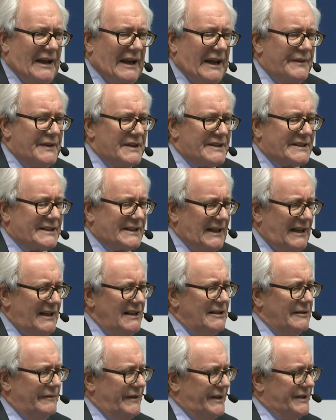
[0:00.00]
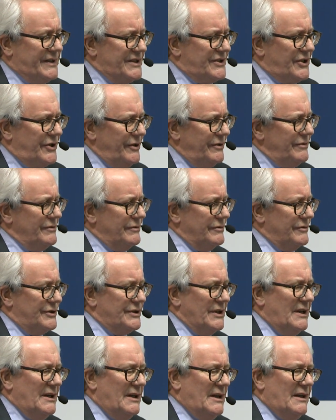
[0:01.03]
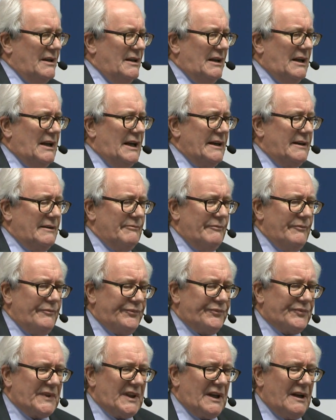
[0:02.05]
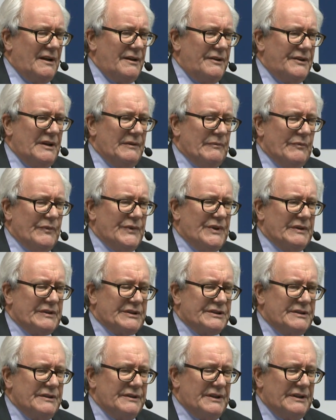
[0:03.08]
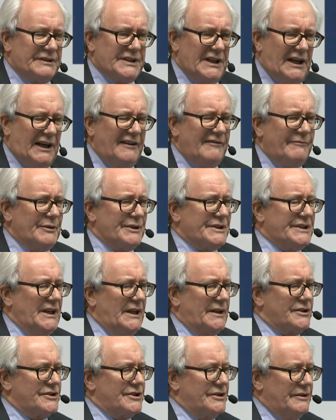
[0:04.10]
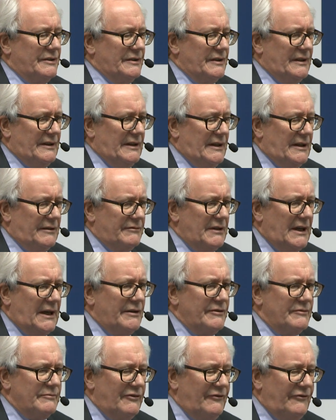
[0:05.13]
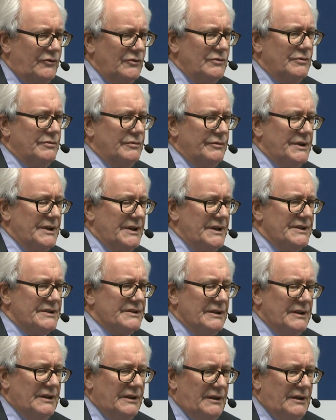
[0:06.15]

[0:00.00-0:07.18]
And the scale of it is huge. Like the tariff protection around food is